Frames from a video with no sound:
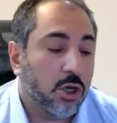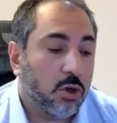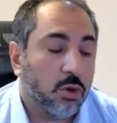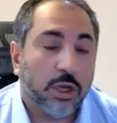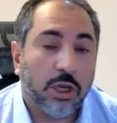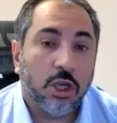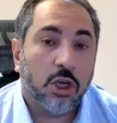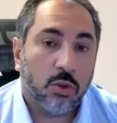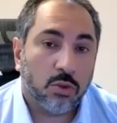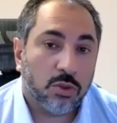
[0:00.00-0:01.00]
who can
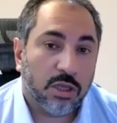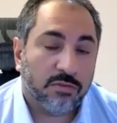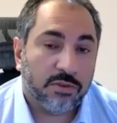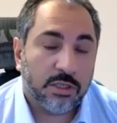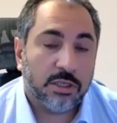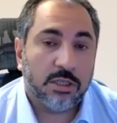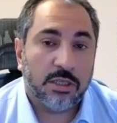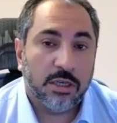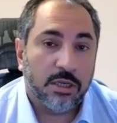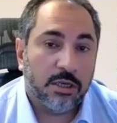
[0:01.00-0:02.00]
go to that
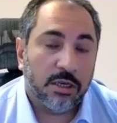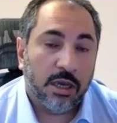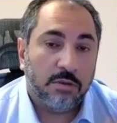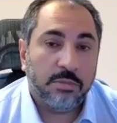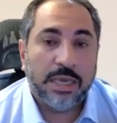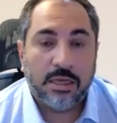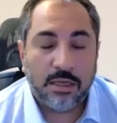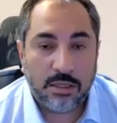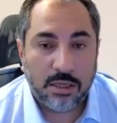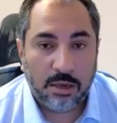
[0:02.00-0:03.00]
facility and make an
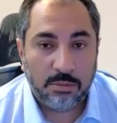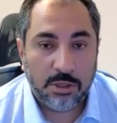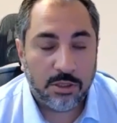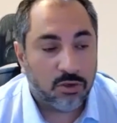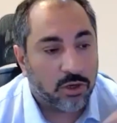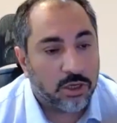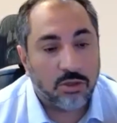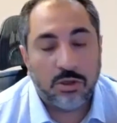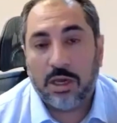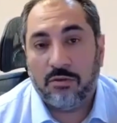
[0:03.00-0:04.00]
attempt, try to
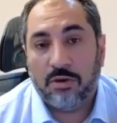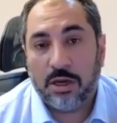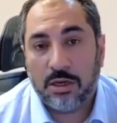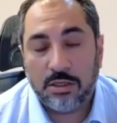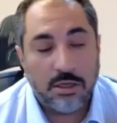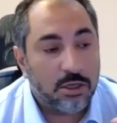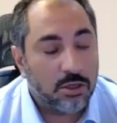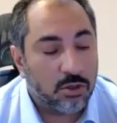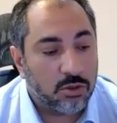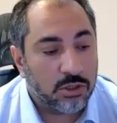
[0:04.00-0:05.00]
get a record.
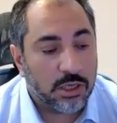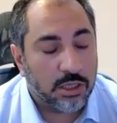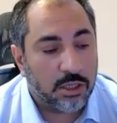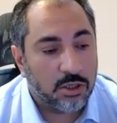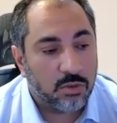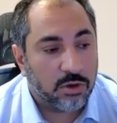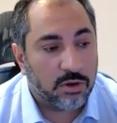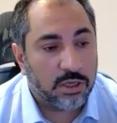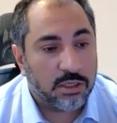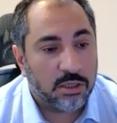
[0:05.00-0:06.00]
You're saying that you were
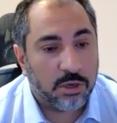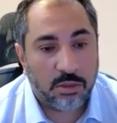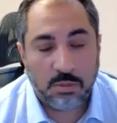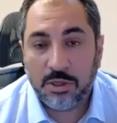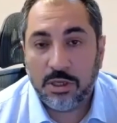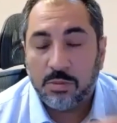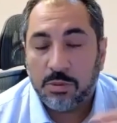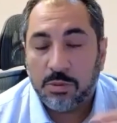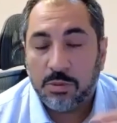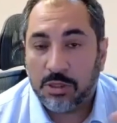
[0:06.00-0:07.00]
arrested by the police,
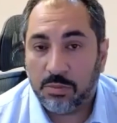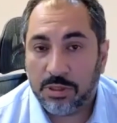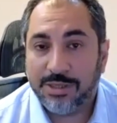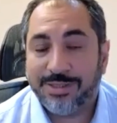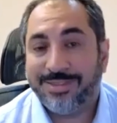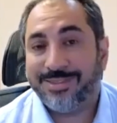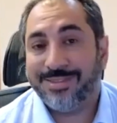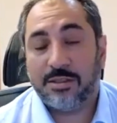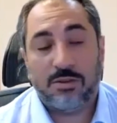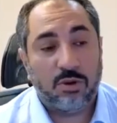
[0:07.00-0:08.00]
but the police,
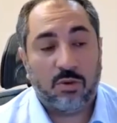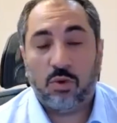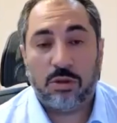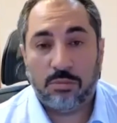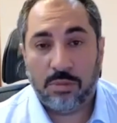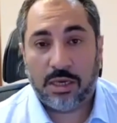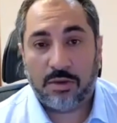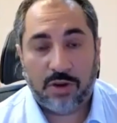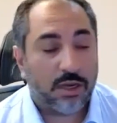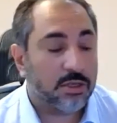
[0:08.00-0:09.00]
wouldn't make
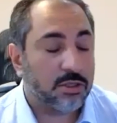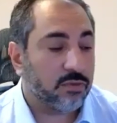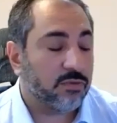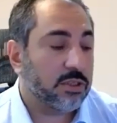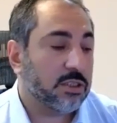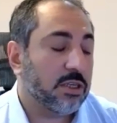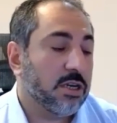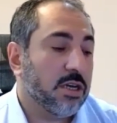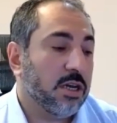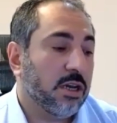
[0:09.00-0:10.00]
records of this
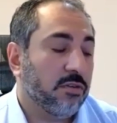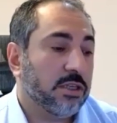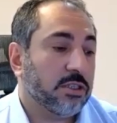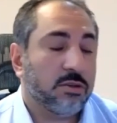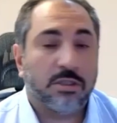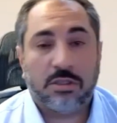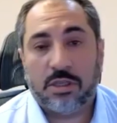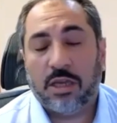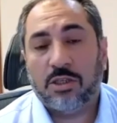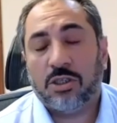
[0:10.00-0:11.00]
arrest or
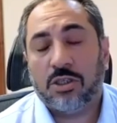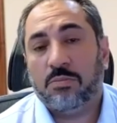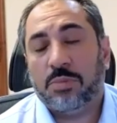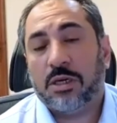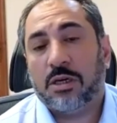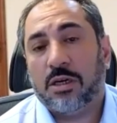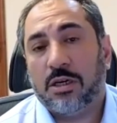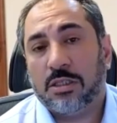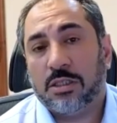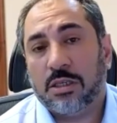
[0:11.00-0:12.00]
detention
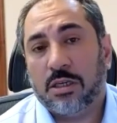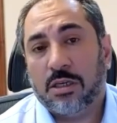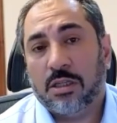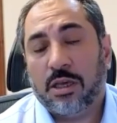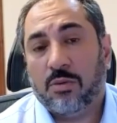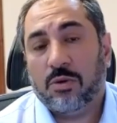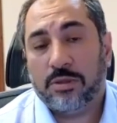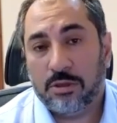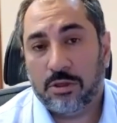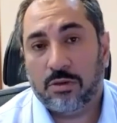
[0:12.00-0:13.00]
because they
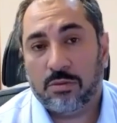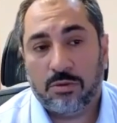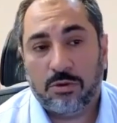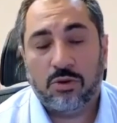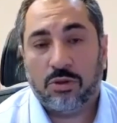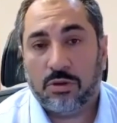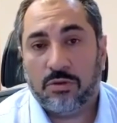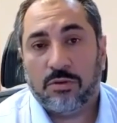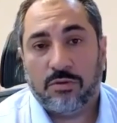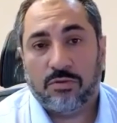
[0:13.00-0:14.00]
wouldn't,
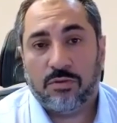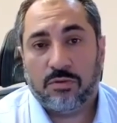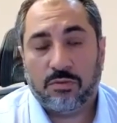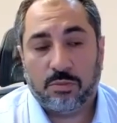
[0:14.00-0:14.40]
usually